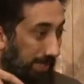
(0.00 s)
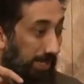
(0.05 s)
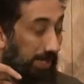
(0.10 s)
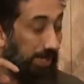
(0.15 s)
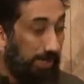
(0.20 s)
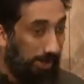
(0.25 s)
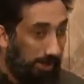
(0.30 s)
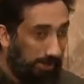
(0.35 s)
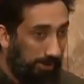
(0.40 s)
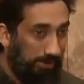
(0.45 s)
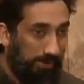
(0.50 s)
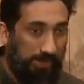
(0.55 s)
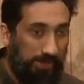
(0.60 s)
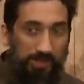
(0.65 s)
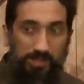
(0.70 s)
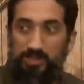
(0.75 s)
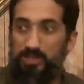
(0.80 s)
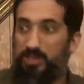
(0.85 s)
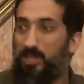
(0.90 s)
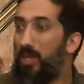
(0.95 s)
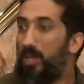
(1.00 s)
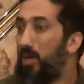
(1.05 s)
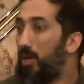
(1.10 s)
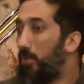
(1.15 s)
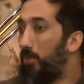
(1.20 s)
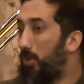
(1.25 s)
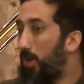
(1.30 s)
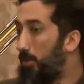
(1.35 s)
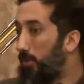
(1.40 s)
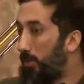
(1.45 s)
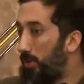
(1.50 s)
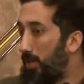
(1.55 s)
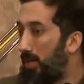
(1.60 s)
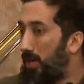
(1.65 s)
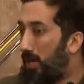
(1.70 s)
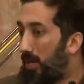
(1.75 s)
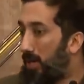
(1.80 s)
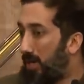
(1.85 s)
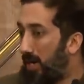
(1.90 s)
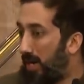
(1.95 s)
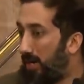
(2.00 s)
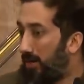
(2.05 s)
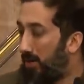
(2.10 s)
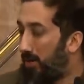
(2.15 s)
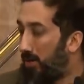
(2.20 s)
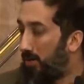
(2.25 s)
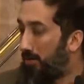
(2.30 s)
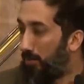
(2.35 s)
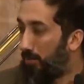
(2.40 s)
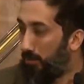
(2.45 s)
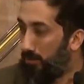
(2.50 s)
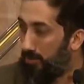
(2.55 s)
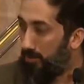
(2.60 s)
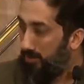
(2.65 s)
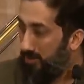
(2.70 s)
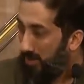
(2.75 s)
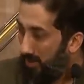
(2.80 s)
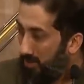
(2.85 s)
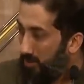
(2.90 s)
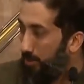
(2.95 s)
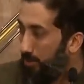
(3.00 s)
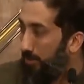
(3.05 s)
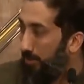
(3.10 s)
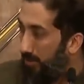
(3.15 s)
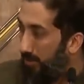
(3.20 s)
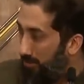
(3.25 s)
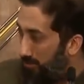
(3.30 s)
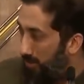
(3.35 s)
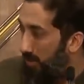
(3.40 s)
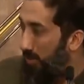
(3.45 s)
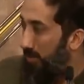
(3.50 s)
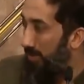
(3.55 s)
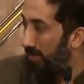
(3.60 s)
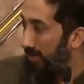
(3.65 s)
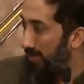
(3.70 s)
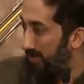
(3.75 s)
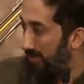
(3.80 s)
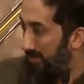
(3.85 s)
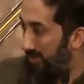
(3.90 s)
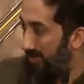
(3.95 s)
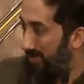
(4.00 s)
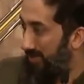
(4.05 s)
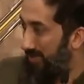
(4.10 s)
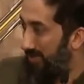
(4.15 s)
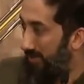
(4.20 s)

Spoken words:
In other words, when we are at our most desperate moments,